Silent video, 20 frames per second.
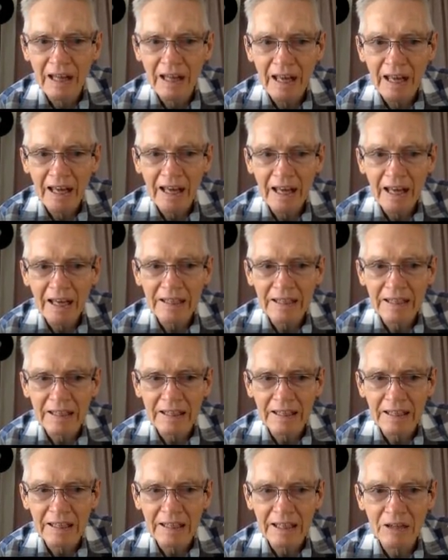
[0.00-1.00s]
And
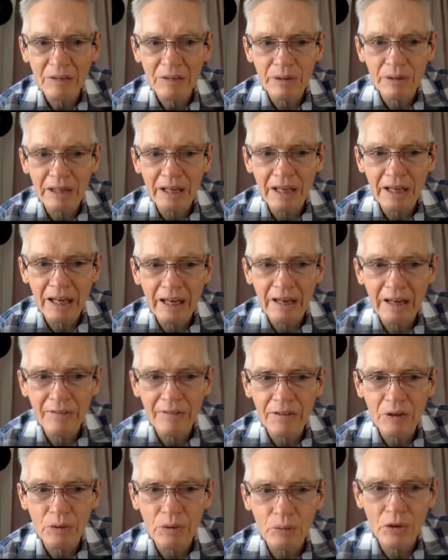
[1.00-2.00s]
here we
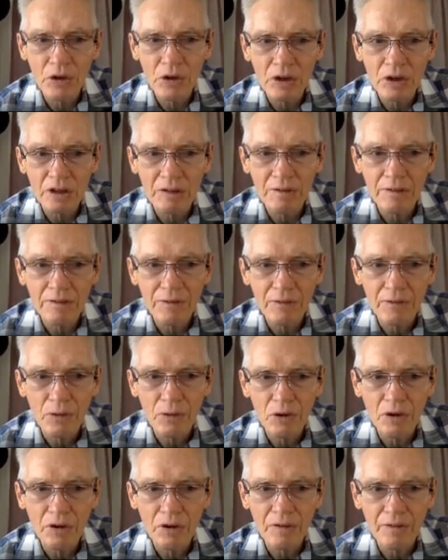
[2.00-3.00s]
have the work
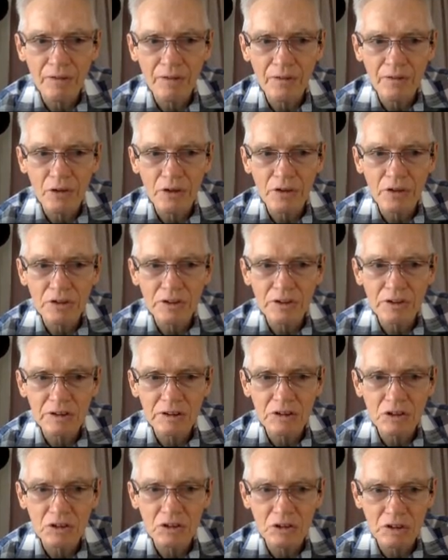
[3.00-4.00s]
for 1st
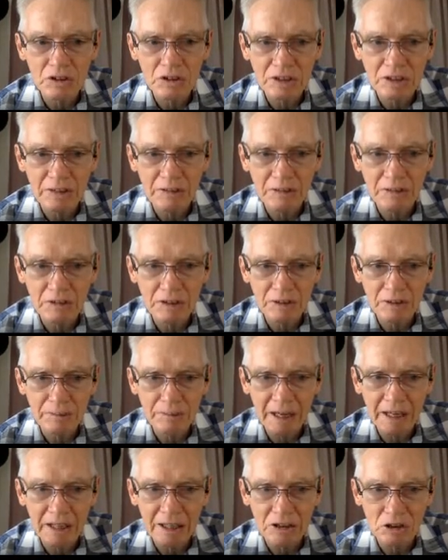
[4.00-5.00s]
to the 7th of
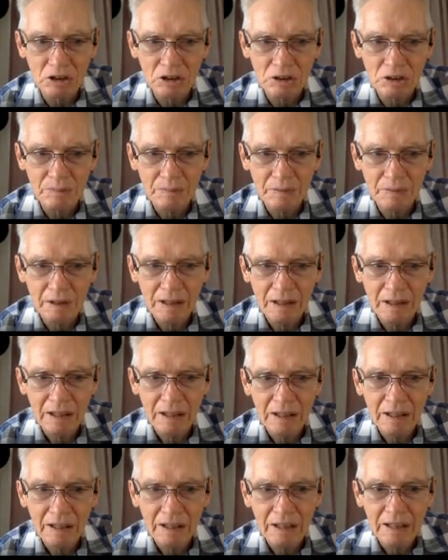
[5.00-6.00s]
March.
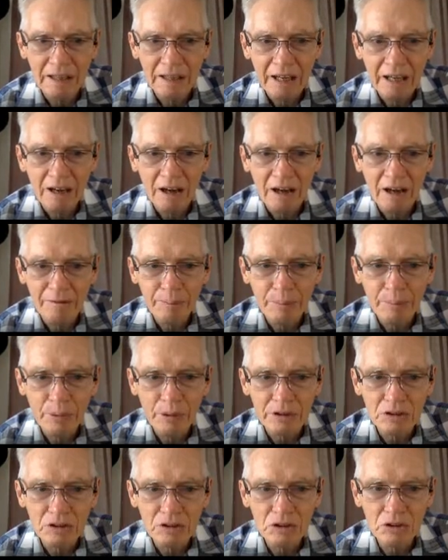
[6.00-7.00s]
Now, I've
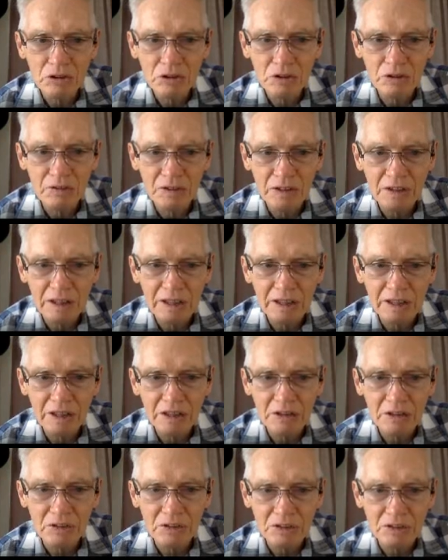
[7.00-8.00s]
put 2 videos